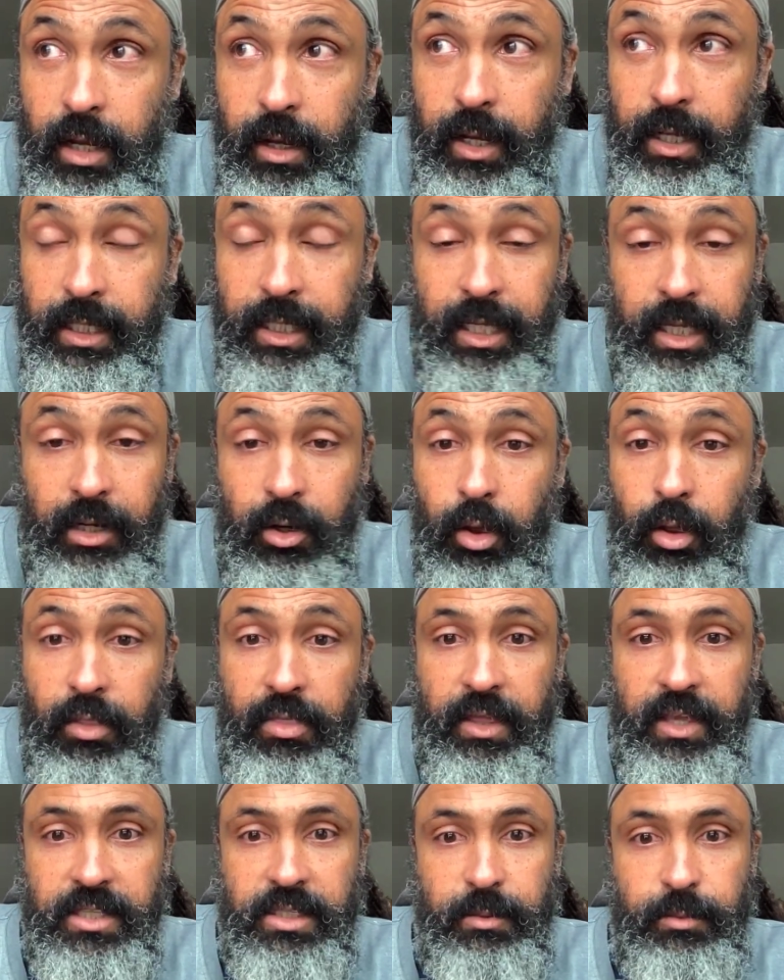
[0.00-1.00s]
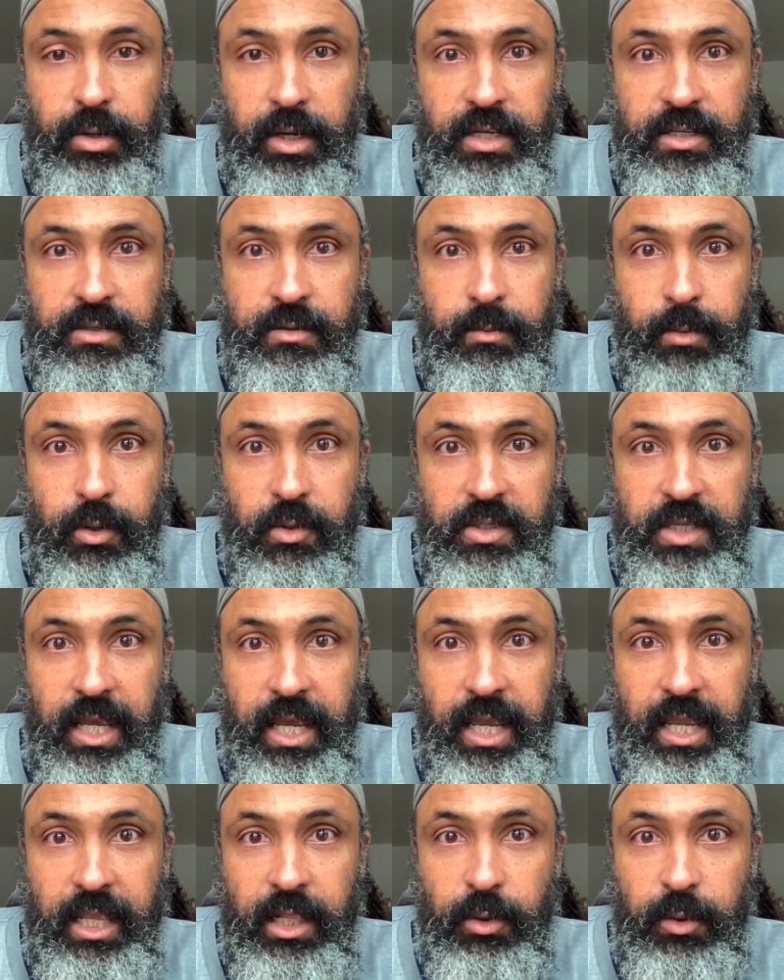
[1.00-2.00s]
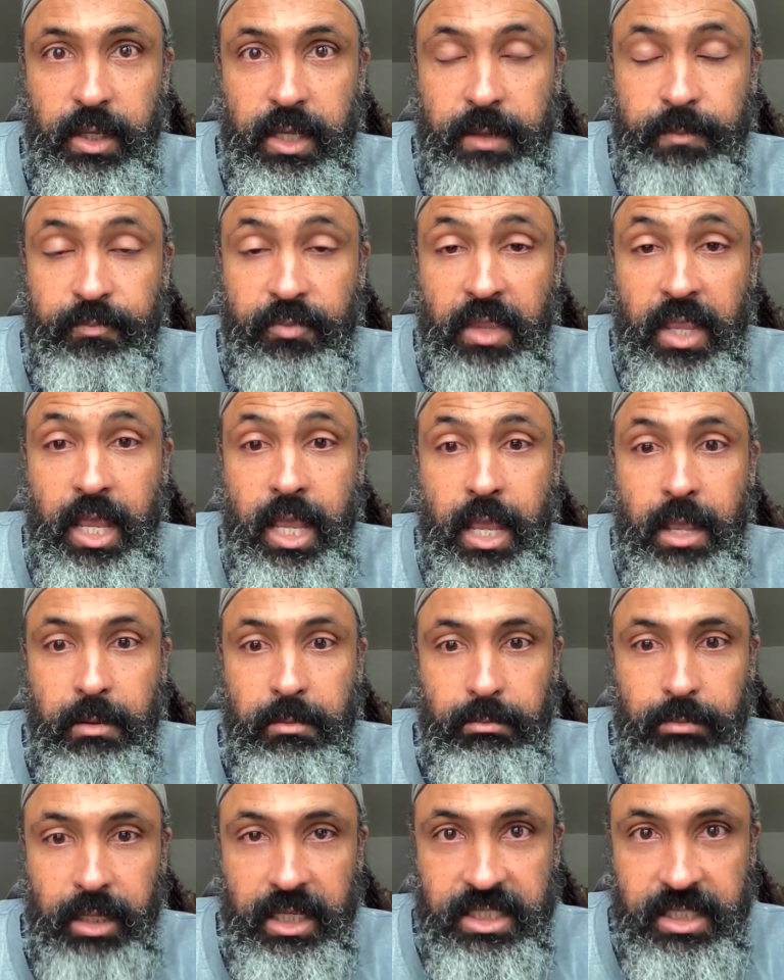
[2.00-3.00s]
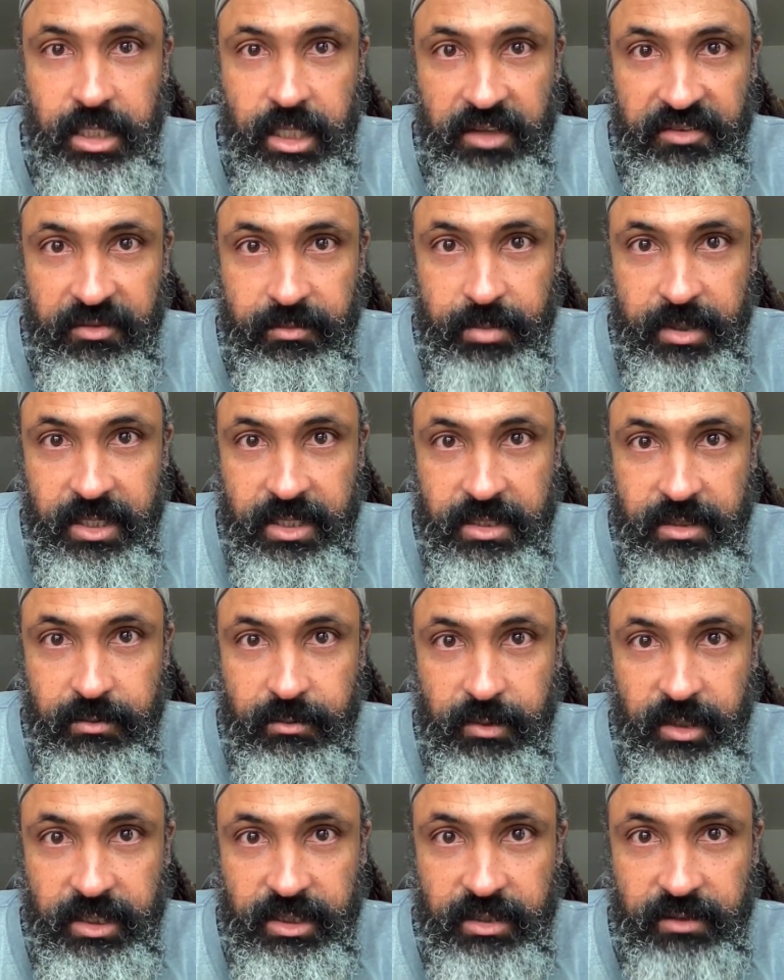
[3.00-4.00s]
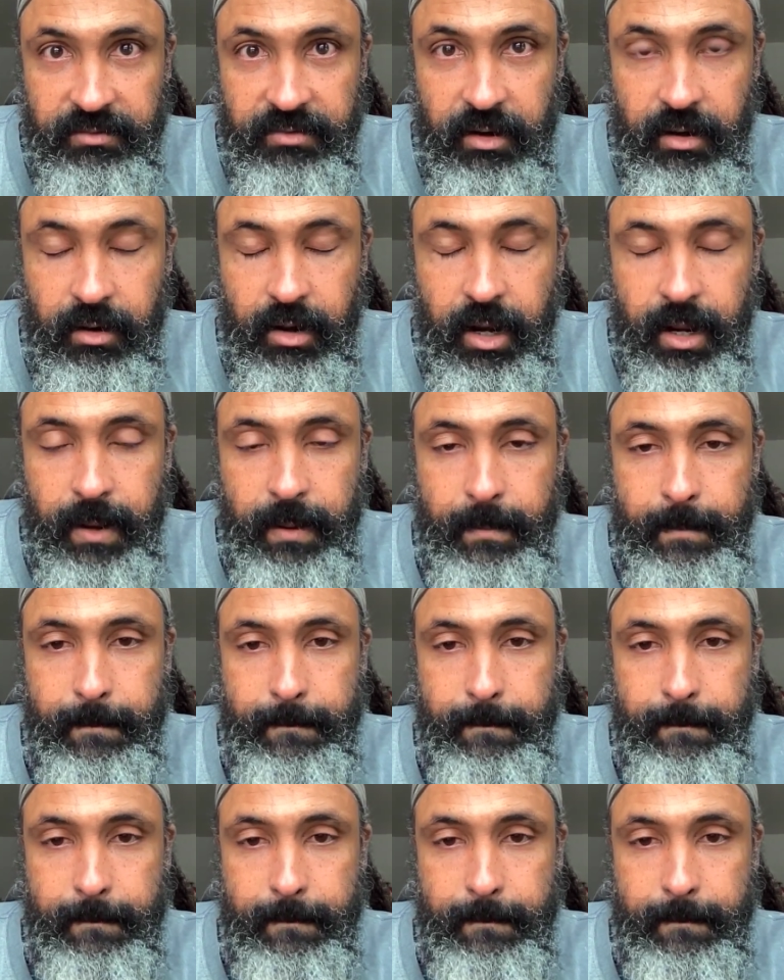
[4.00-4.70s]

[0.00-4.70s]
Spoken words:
Again, all thanks and praise to the Most High Elohim. Blessed love and peace in Rastafari.